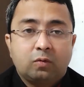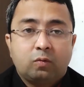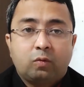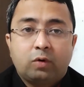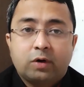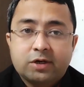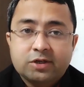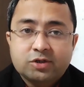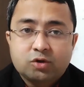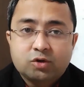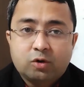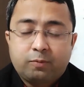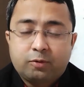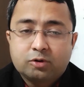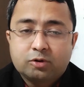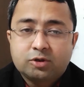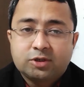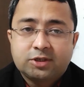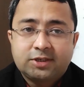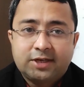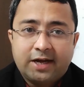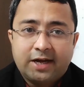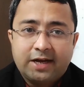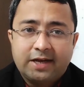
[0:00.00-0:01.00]
What is
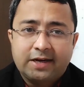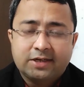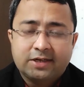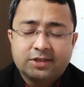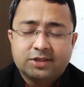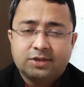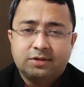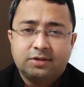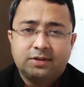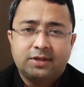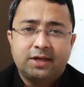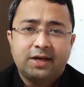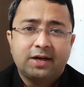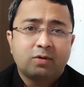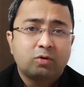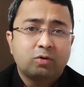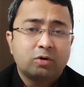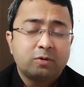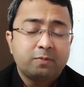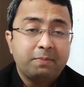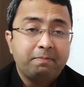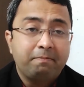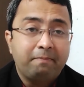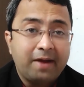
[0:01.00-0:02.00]
opposite direction? There
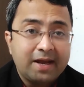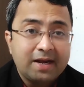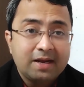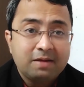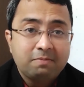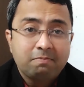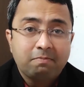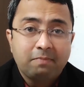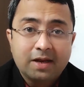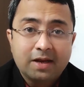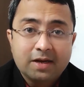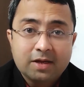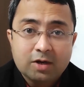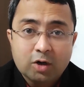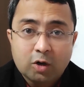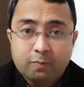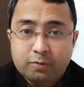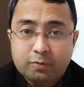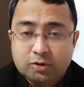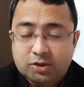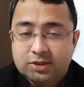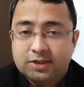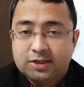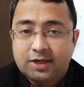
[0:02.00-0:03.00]
could be many
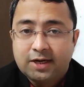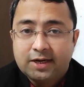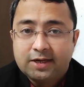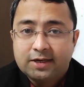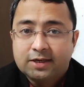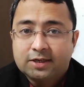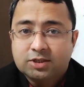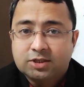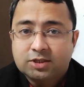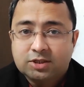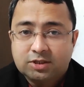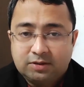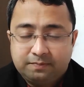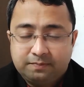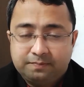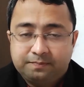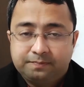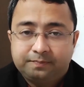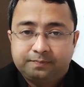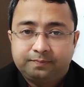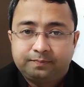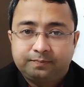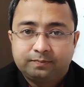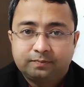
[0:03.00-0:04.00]
opposite direction.
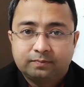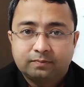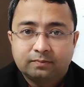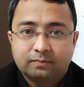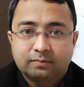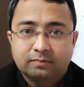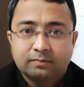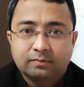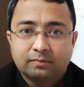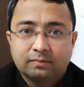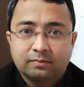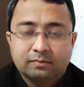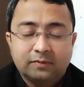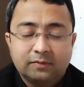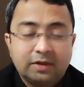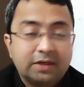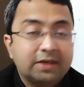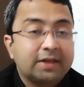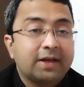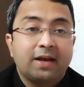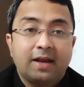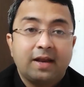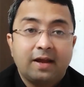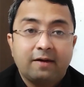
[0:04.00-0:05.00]

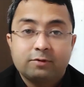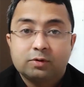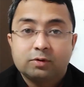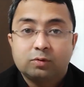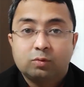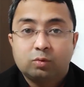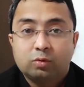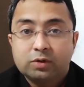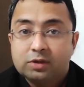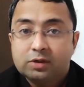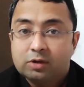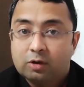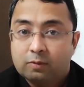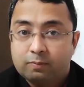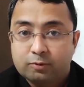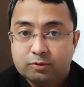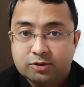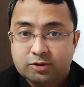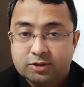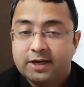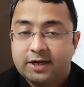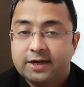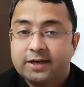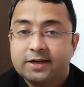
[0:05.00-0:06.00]
It can never go in
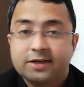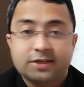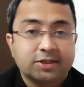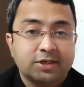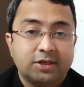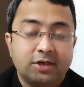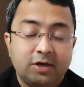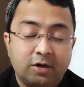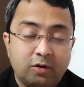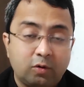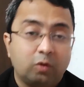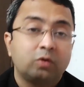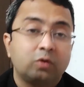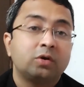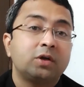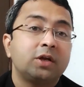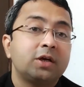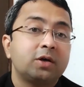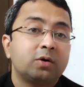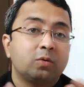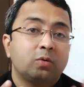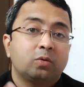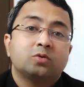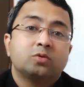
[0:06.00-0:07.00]
opposite direction. It
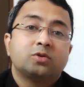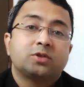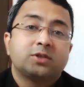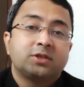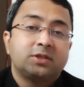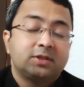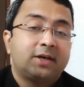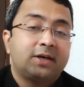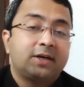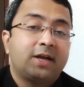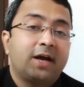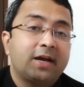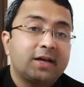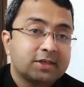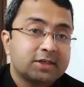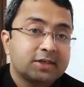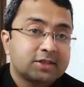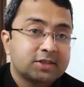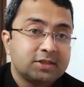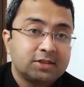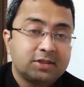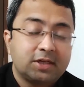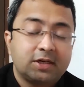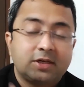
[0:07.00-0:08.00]
only goes in the
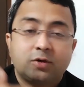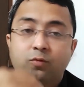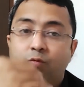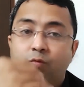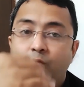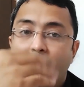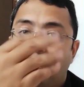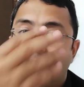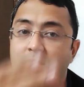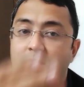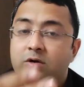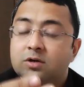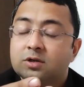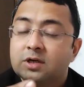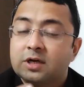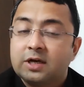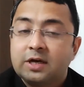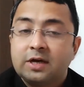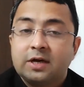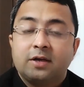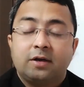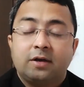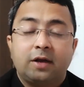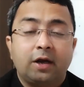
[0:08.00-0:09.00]
direction that you want,
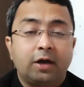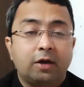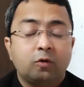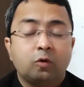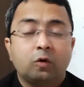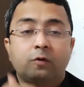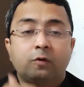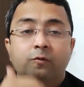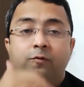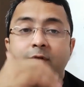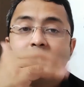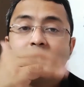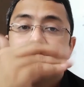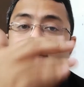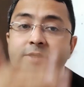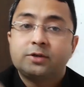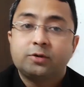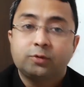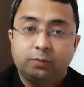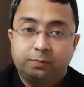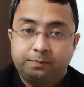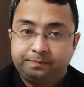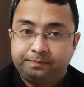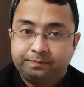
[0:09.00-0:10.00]
that you are
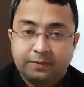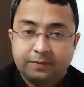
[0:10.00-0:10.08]
willing to.